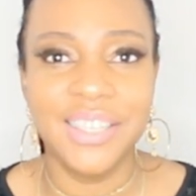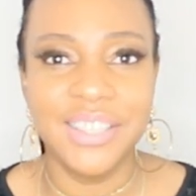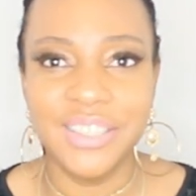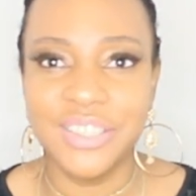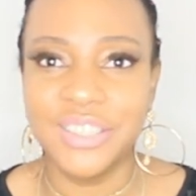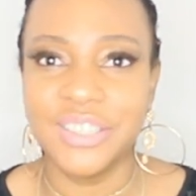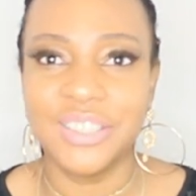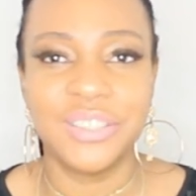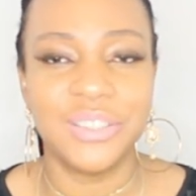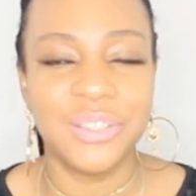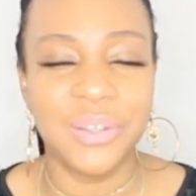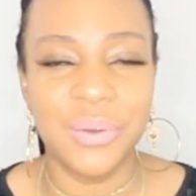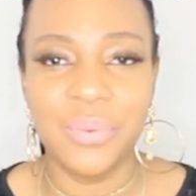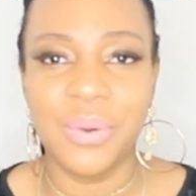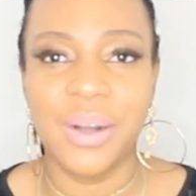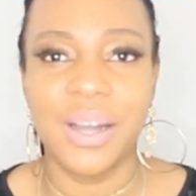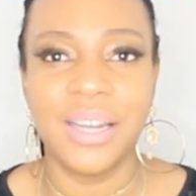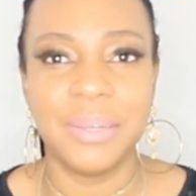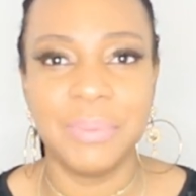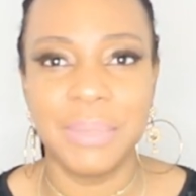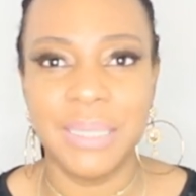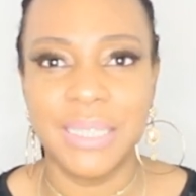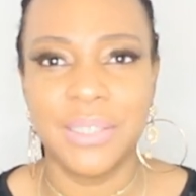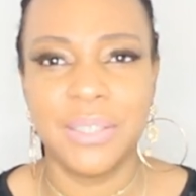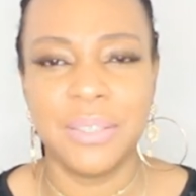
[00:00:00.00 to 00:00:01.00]
You just don't
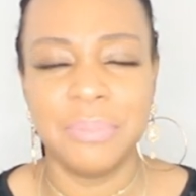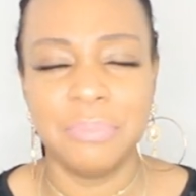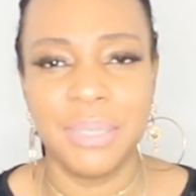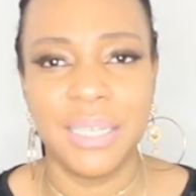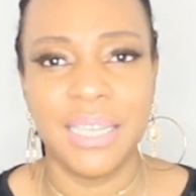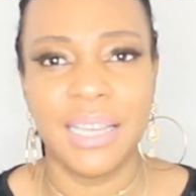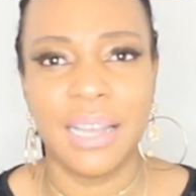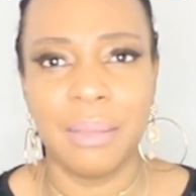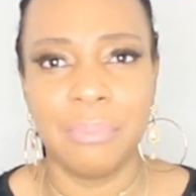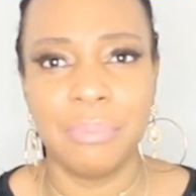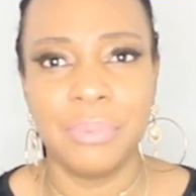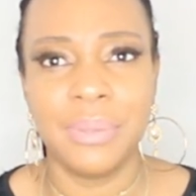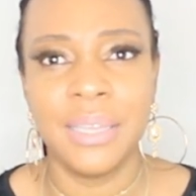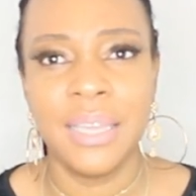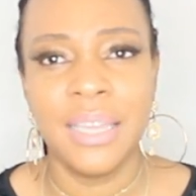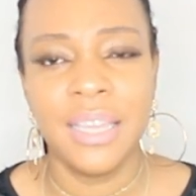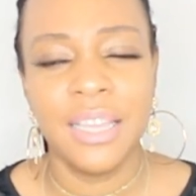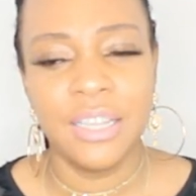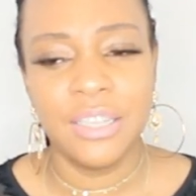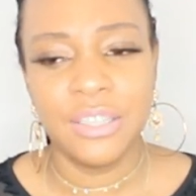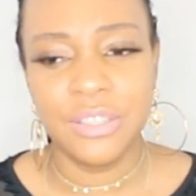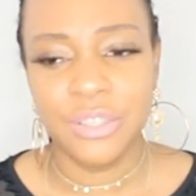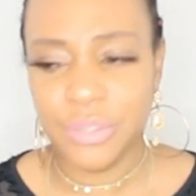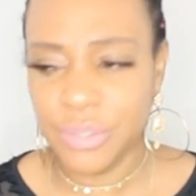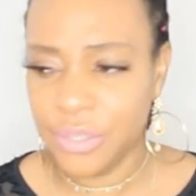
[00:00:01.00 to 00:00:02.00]
want me to be happy.
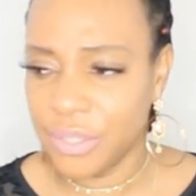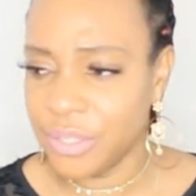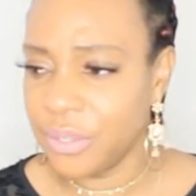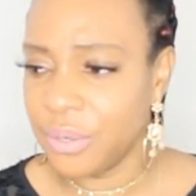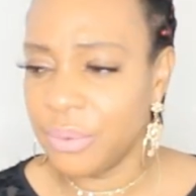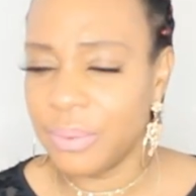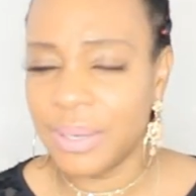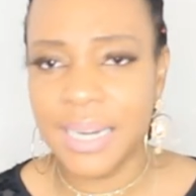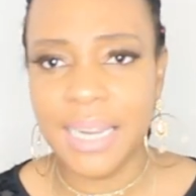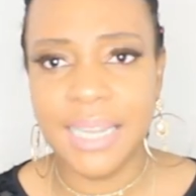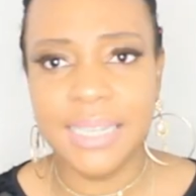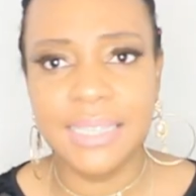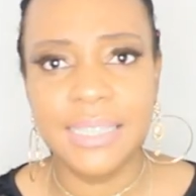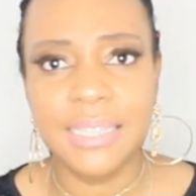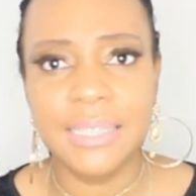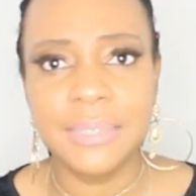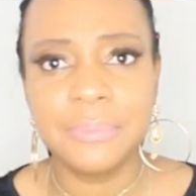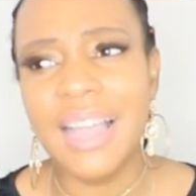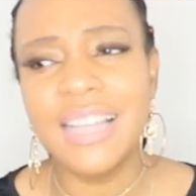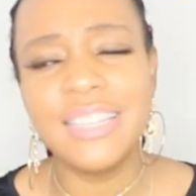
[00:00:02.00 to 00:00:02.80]
So you know what I did?